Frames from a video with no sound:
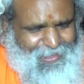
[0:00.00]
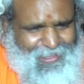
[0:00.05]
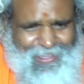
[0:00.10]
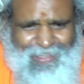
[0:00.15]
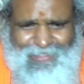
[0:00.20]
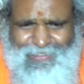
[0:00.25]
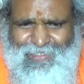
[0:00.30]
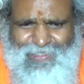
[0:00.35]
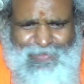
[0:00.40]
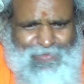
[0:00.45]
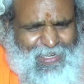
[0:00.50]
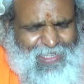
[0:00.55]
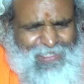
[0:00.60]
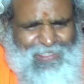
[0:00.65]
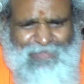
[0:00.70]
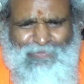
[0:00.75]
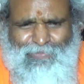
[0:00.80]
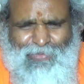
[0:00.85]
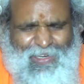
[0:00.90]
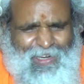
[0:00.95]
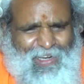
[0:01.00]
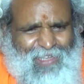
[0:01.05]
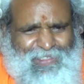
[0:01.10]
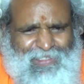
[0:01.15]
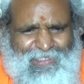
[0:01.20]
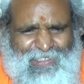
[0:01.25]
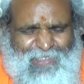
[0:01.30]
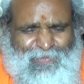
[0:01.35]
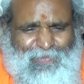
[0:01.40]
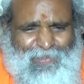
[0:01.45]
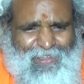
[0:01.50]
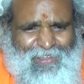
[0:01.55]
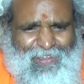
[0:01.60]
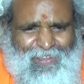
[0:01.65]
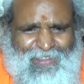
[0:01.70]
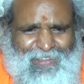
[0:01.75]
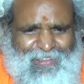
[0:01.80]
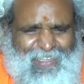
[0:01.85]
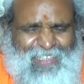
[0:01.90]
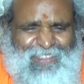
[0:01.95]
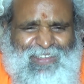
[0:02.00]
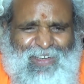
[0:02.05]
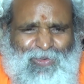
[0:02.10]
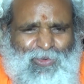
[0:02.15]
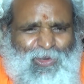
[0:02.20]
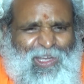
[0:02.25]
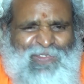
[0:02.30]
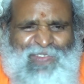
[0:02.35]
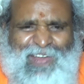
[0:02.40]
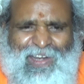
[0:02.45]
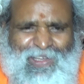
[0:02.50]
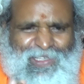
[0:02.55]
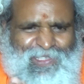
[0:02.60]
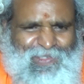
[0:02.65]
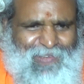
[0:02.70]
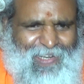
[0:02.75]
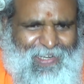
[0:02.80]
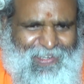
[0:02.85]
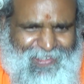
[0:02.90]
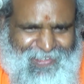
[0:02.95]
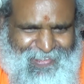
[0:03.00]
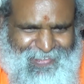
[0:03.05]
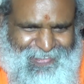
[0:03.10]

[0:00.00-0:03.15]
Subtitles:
I said, it's a very simple relationship. That is called wife and husband.